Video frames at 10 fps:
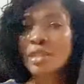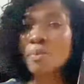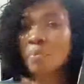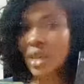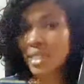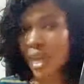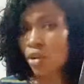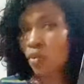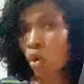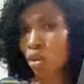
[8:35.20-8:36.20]
the best
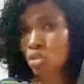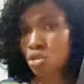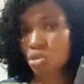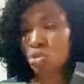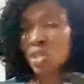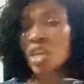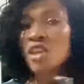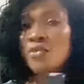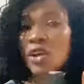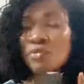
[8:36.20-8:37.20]
kind of oil to use.
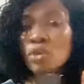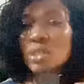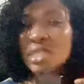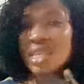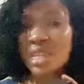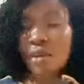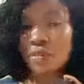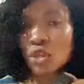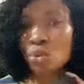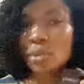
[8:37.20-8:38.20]
If you have not seen
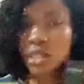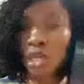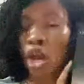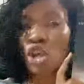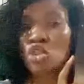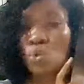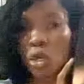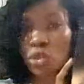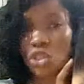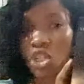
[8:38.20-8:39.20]
that video, please do
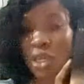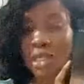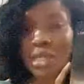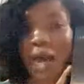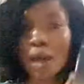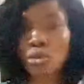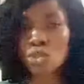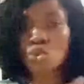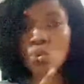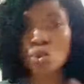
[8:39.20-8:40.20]
well to check it out.
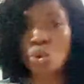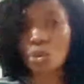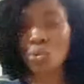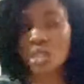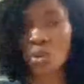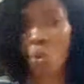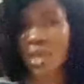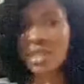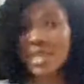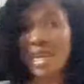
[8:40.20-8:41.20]
You will know the reason
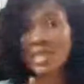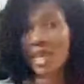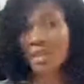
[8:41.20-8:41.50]
why this is